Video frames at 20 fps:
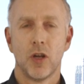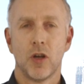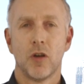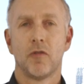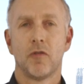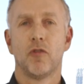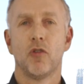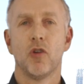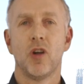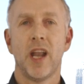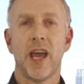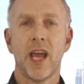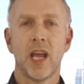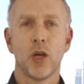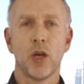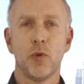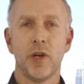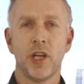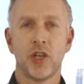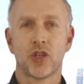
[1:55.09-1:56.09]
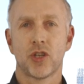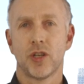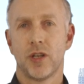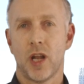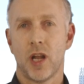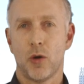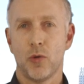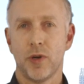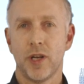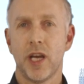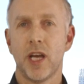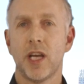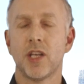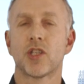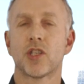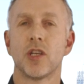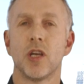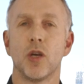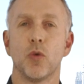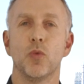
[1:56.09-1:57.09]
For language,
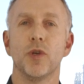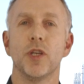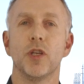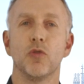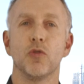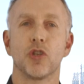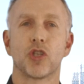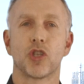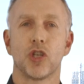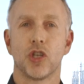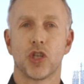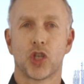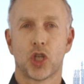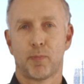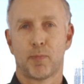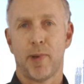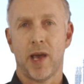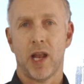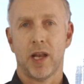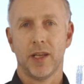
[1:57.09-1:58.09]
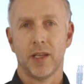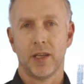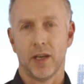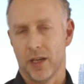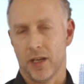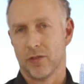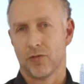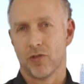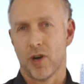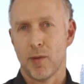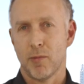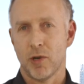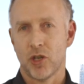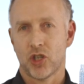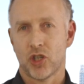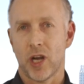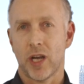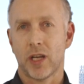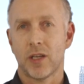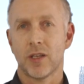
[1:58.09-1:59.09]
nowadays, we use spelling and grammar
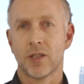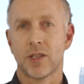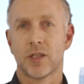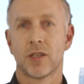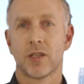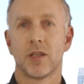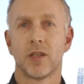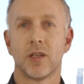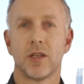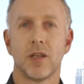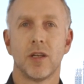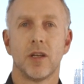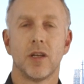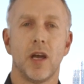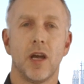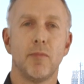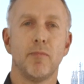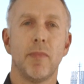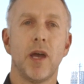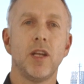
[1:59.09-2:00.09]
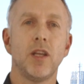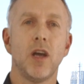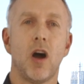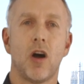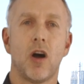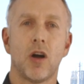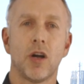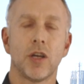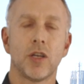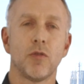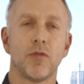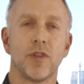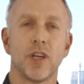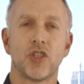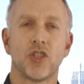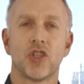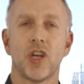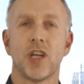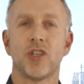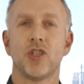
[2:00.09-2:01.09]
checkers, and many argue that
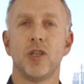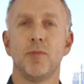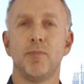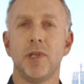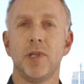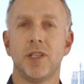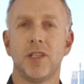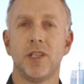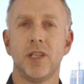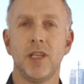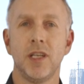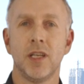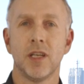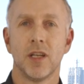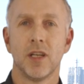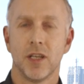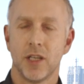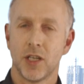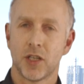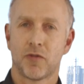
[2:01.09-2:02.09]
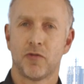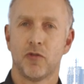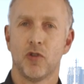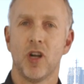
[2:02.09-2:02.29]
ChatGPT is for